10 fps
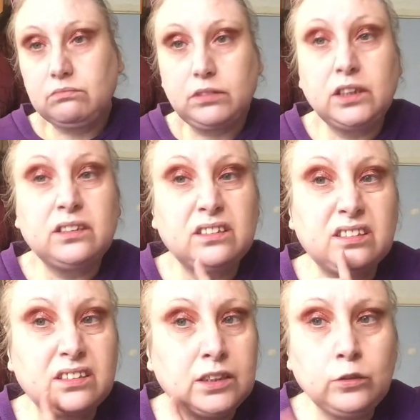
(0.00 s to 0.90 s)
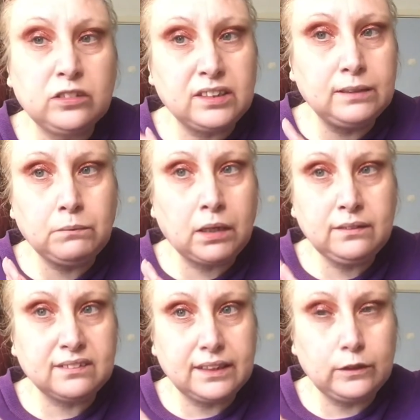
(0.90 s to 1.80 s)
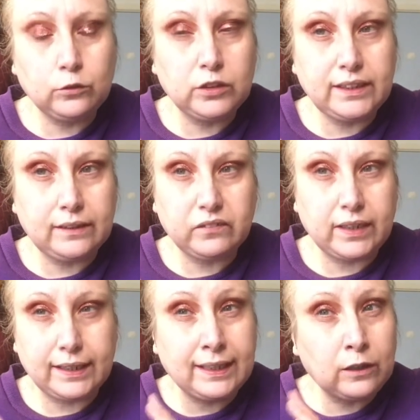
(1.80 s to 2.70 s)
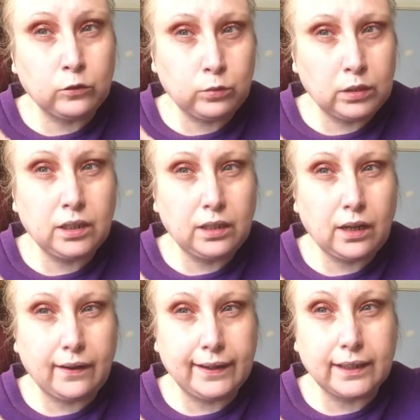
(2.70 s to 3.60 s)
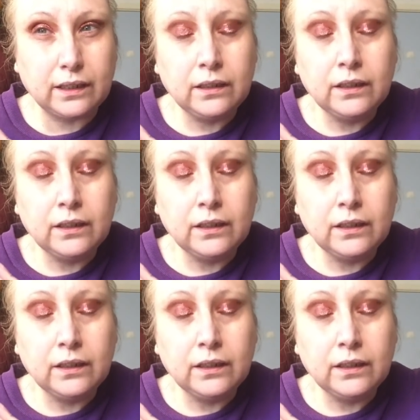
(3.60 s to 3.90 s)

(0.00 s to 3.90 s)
You can still see my skin underneath it, and that's what I like.